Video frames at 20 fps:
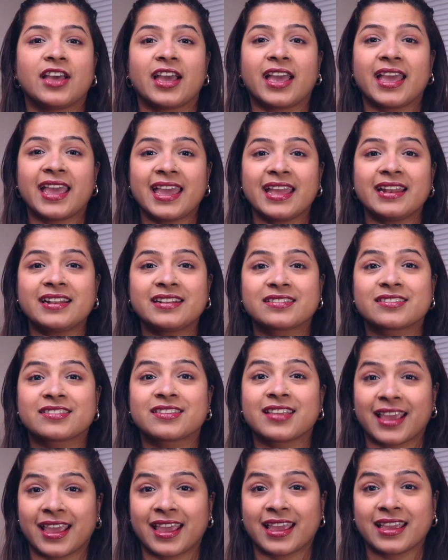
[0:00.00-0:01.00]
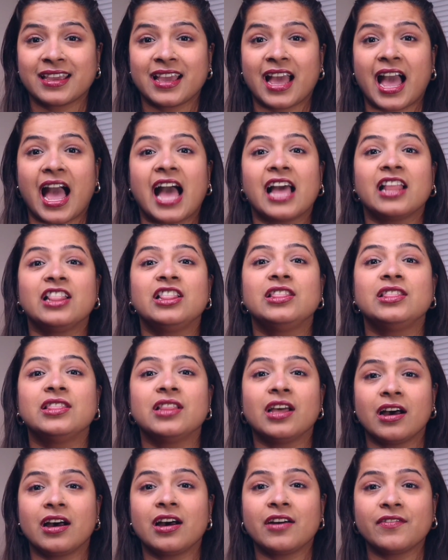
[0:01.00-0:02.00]
The eighth thing I
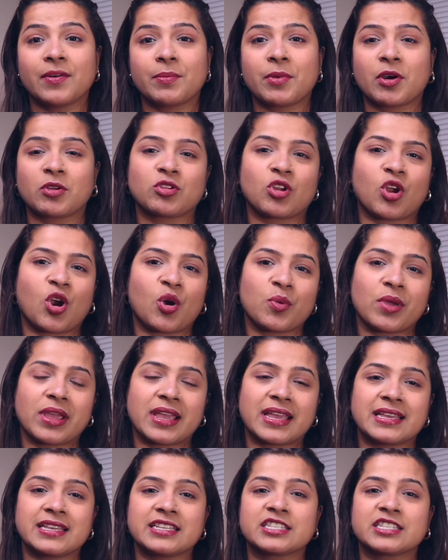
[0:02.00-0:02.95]
love about Norway